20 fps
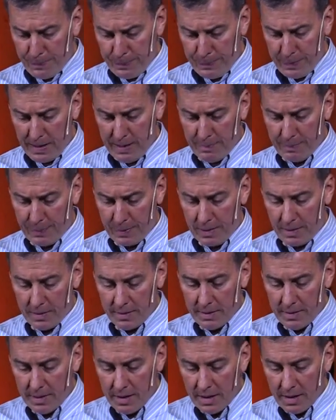
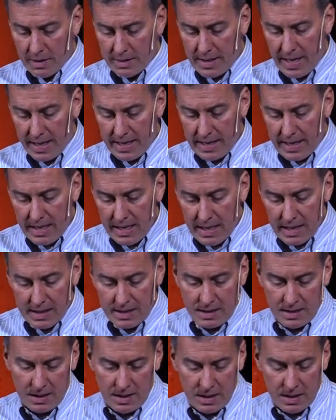people.
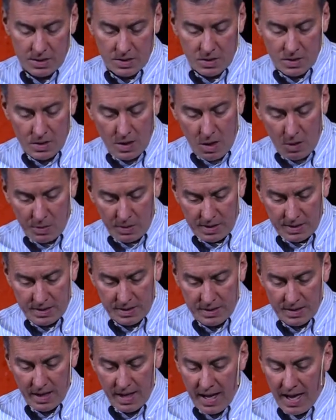Zacchaeus is
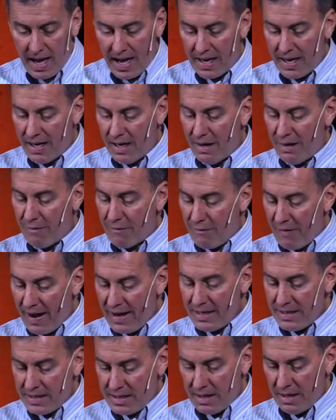noticed, and it
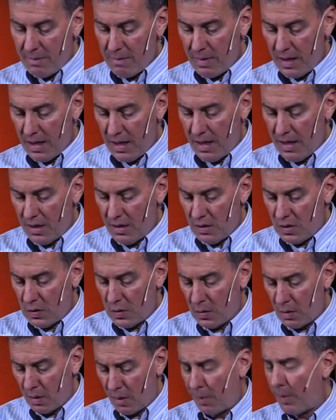invites him
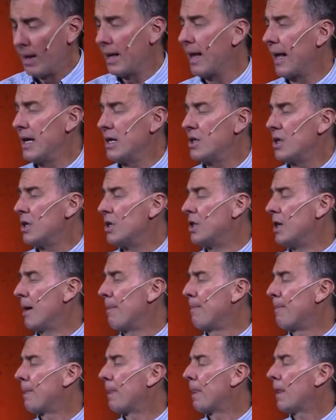into a
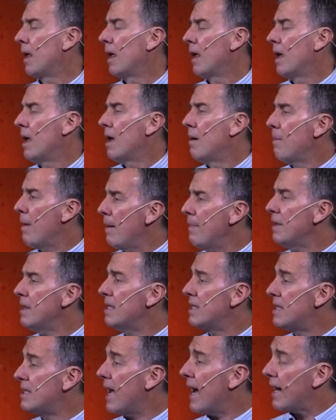relationship. Maybe the
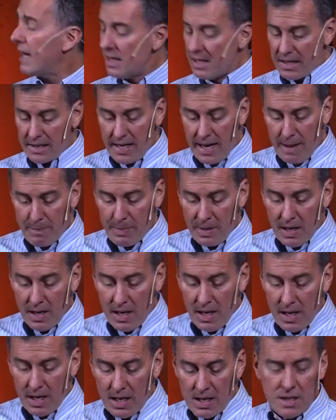second step
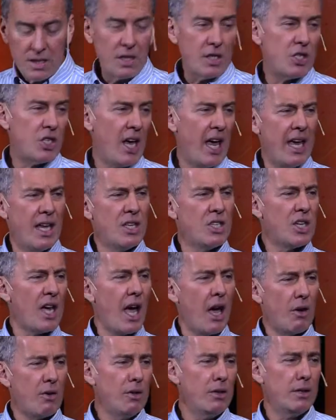is to change
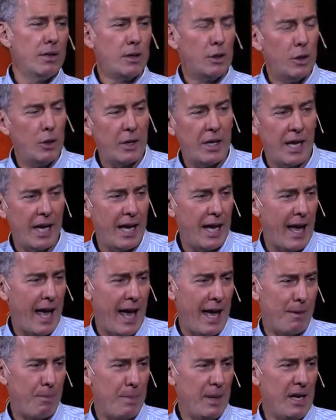how you look
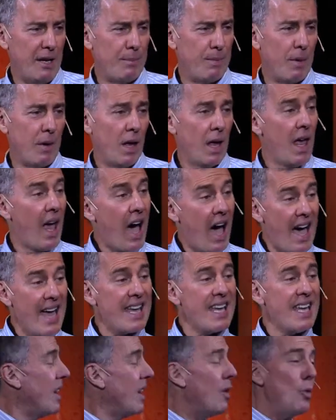at people. I
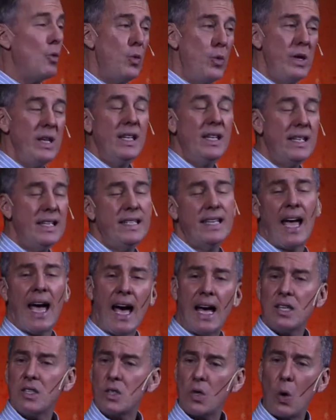get really
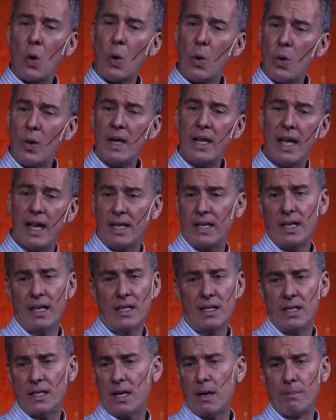
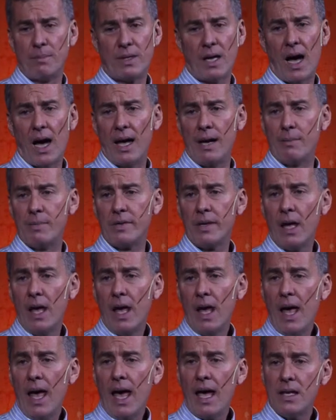task-oriented sometimes.
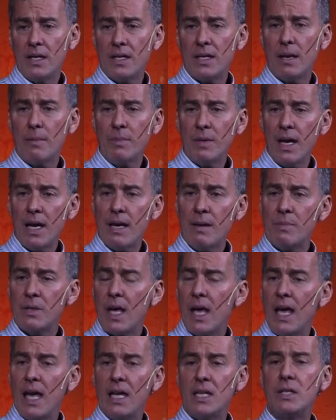And sometimes
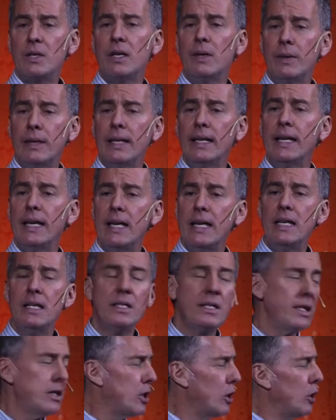it's really
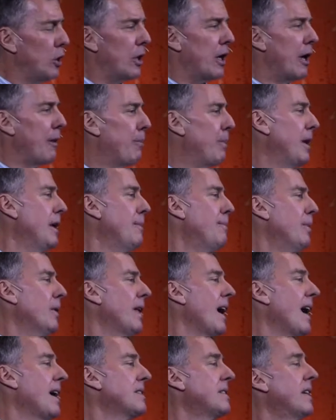easy to look at
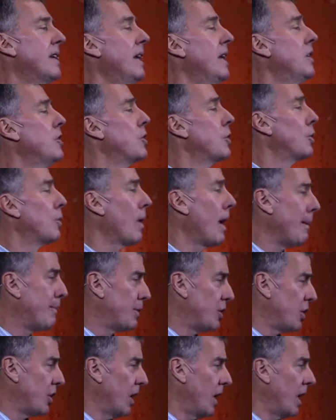people as an
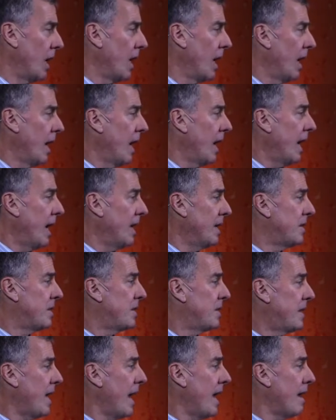interruption
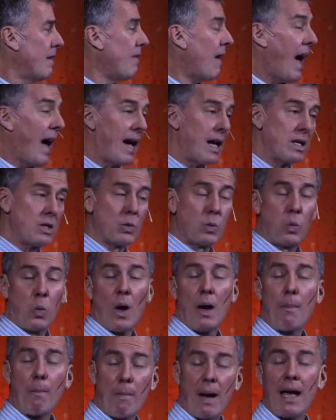instead of as
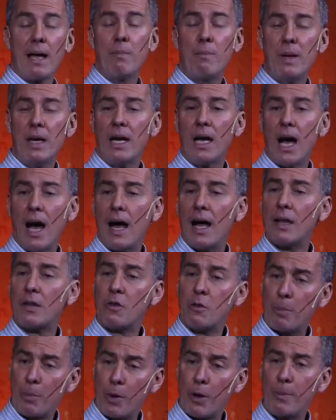what might be
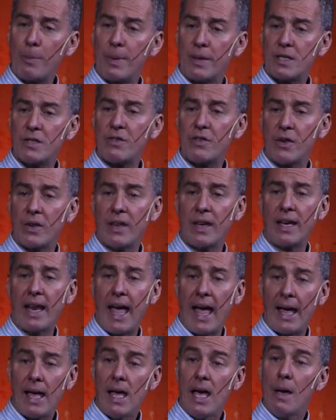God's purpose for the
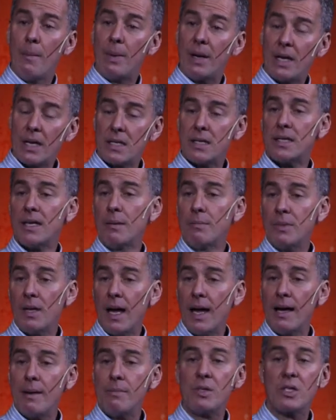day. Because
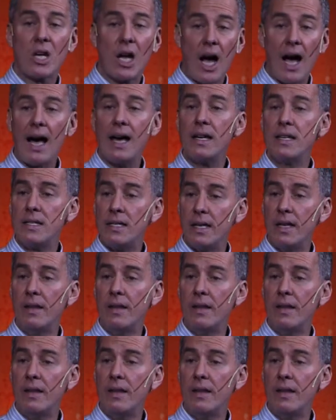sometimes God is